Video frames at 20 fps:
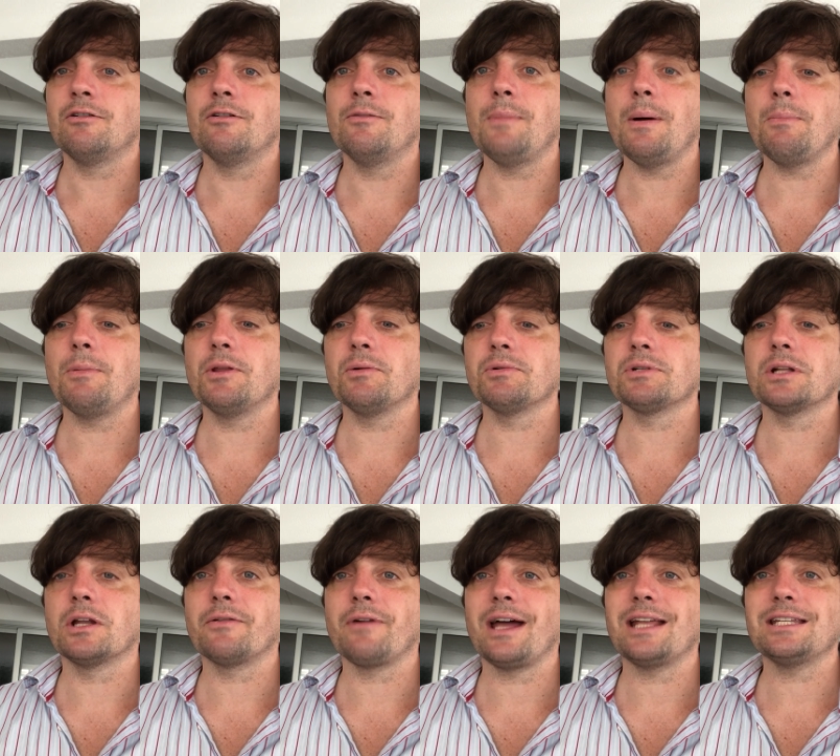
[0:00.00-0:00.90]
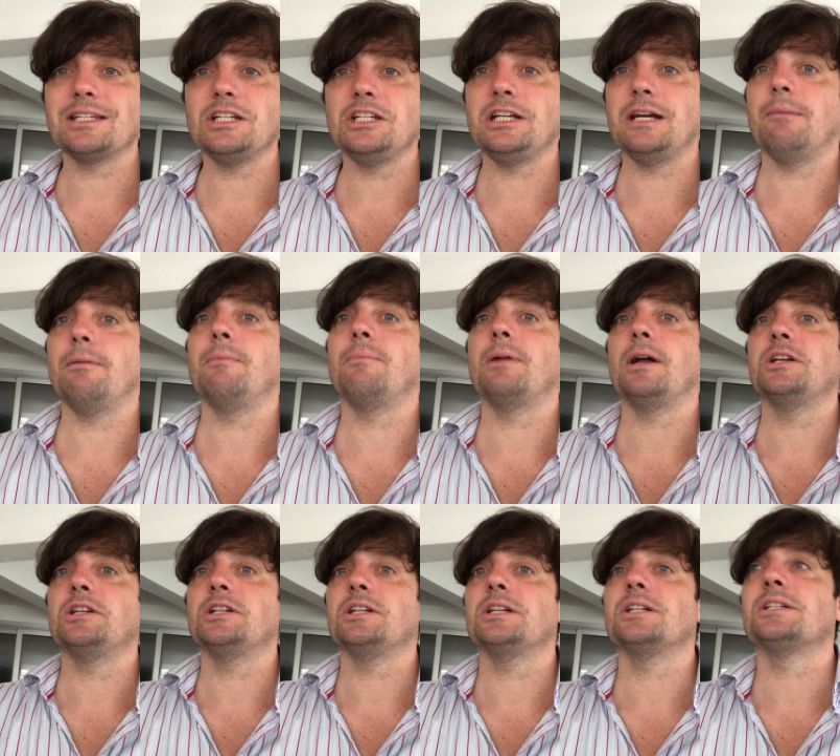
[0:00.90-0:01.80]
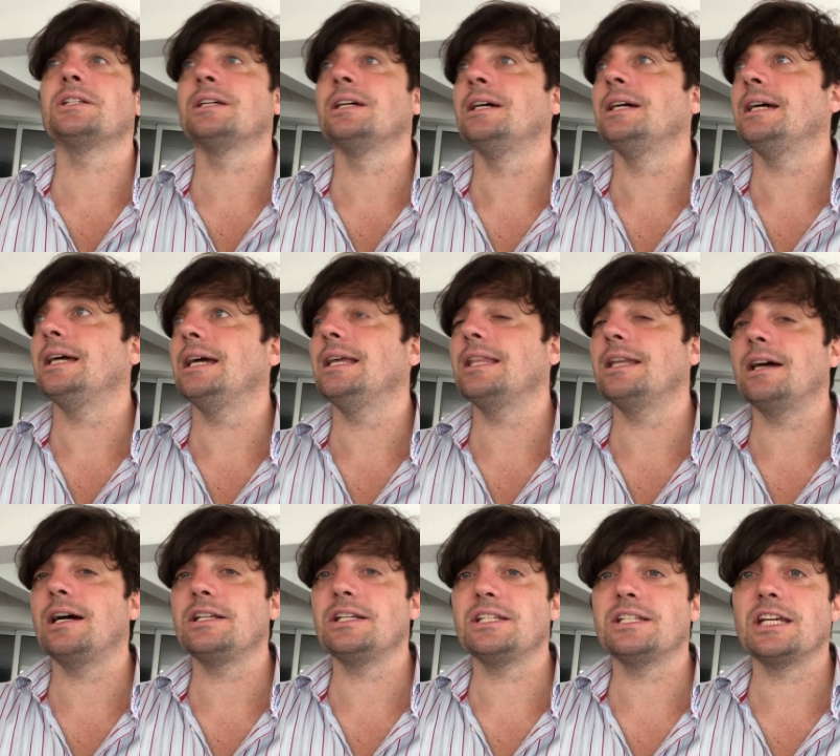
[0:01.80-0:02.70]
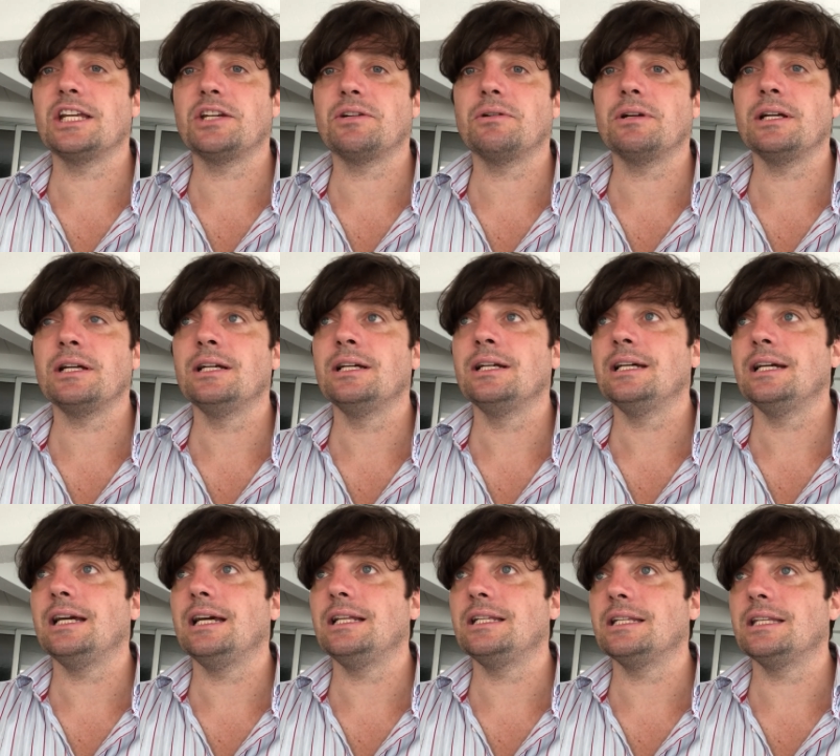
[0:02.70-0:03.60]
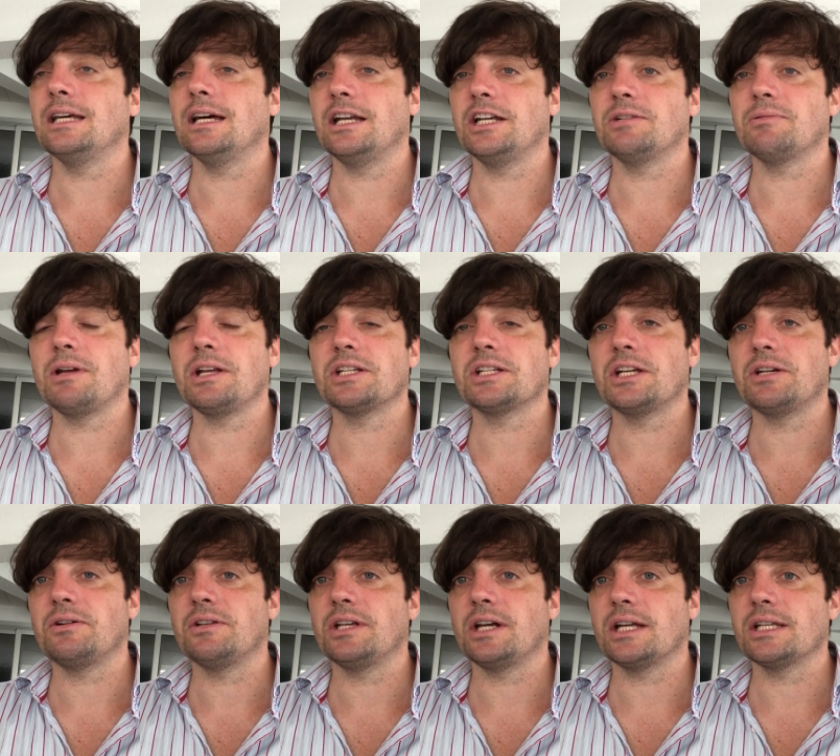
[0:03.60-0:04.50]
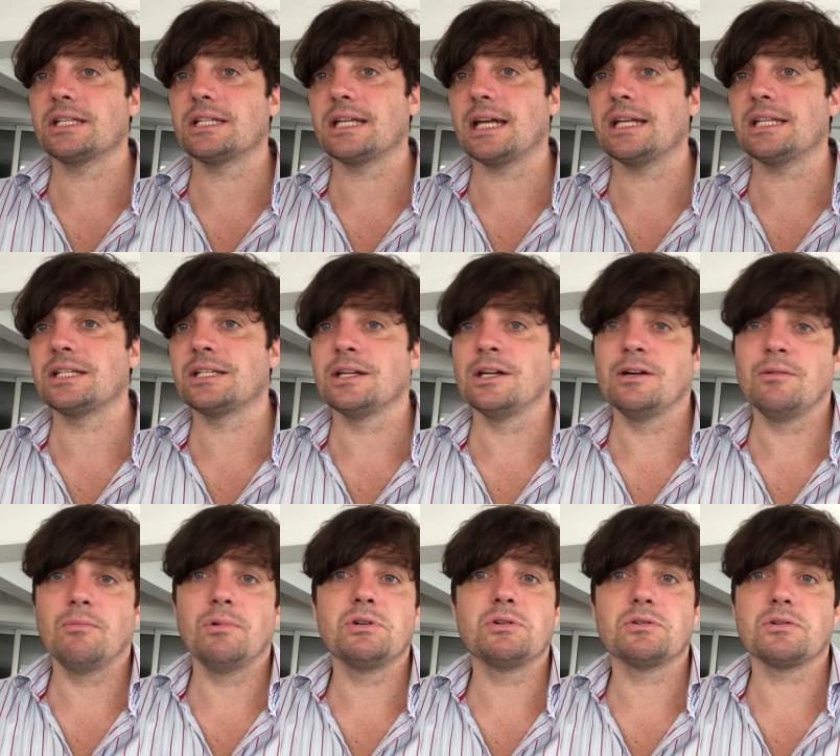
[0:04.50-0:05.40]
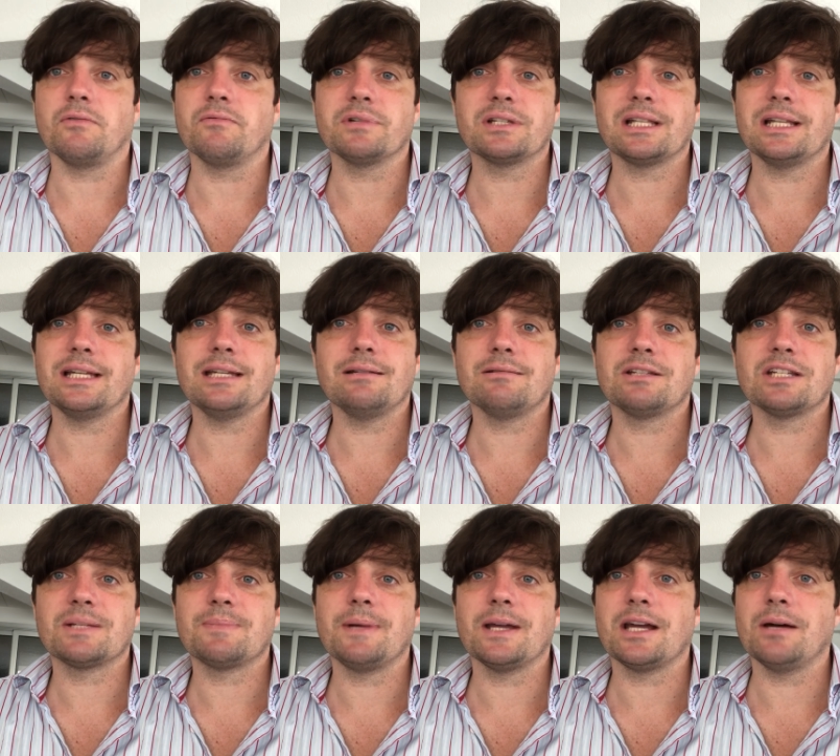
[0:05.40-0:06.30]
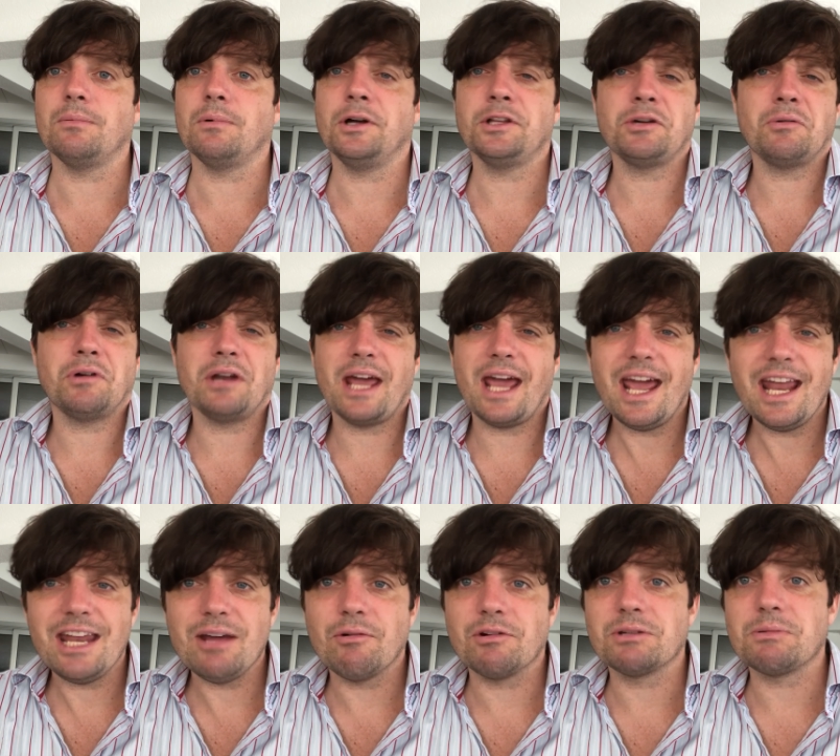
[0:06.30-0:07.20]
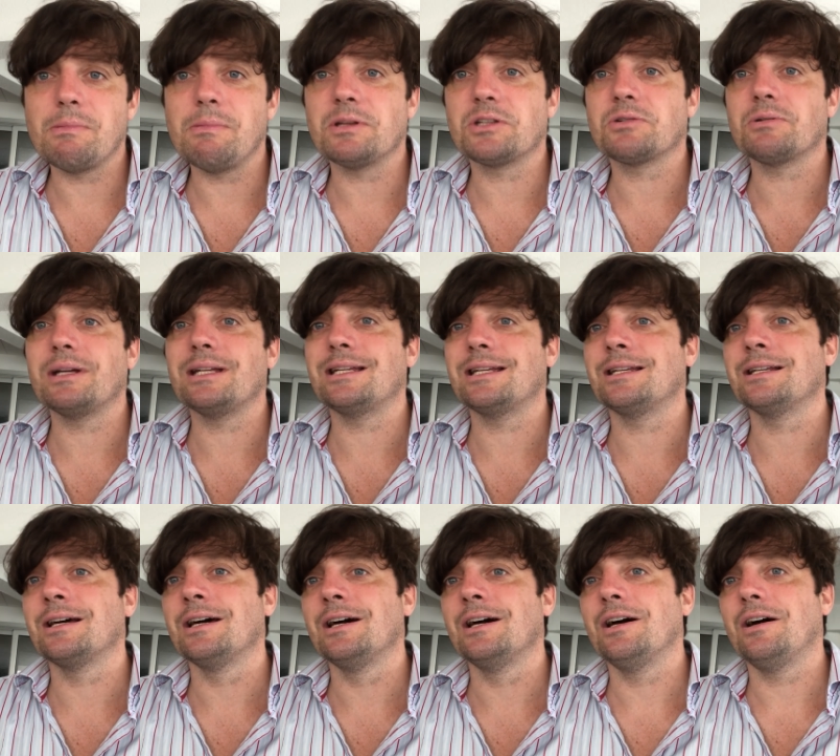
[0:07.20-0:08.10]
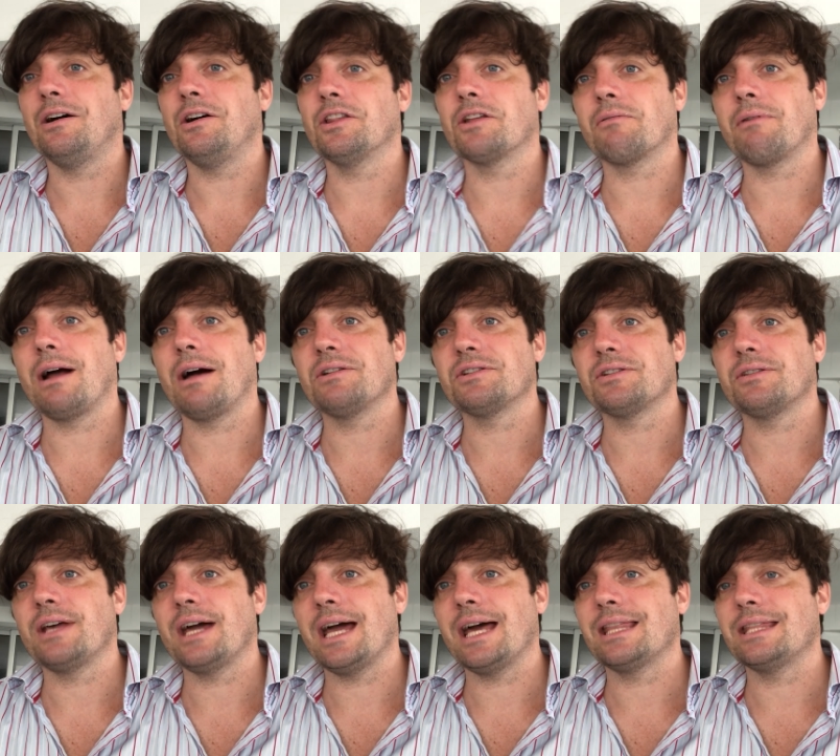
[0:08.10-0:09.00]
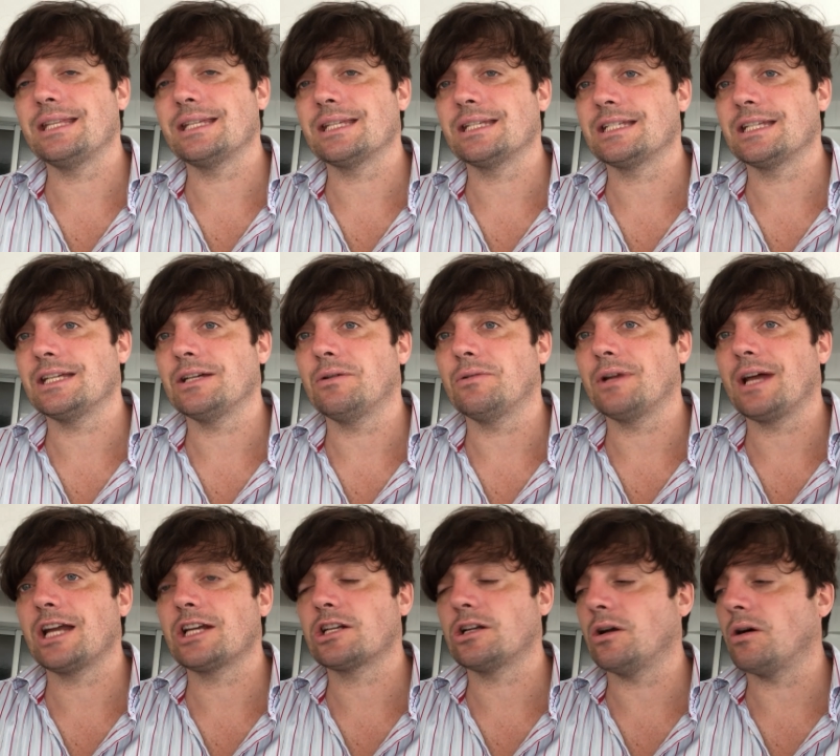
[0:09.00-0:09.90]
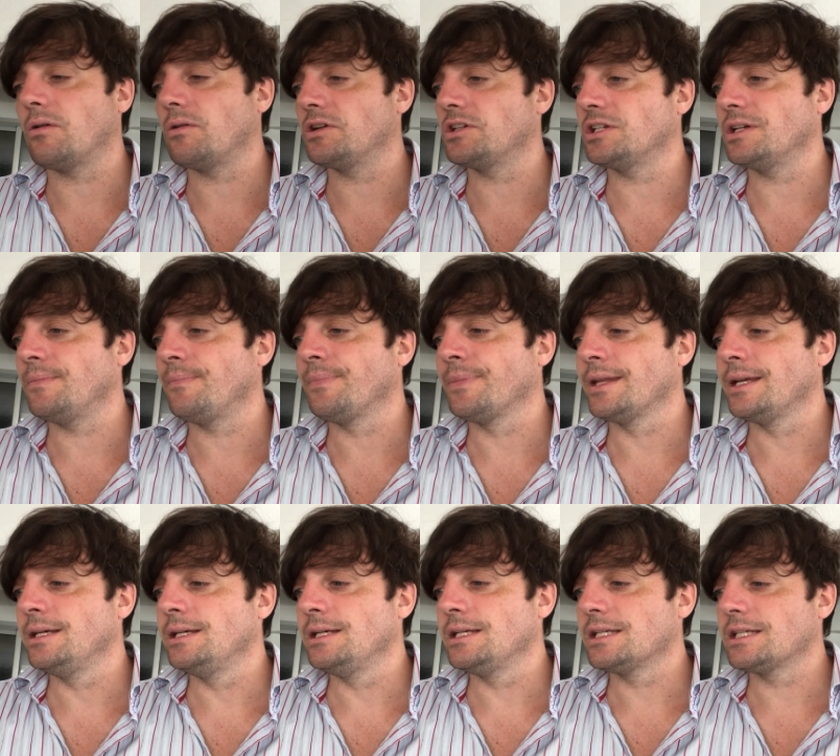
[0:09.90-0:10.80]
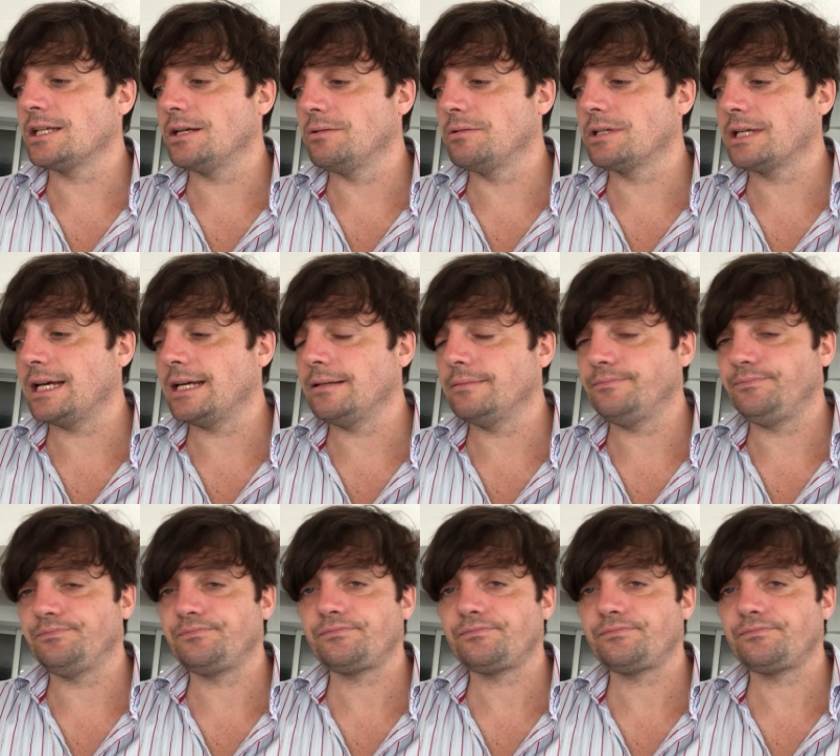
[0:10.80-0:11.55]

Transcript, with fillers: Remember, there was a lot of anti-German prejudice in the 19th century into the early 20th century in the United States, which was obviously despicable. I don't want anyone to be mistreated on the grounds of their ethnicity or national origin. So take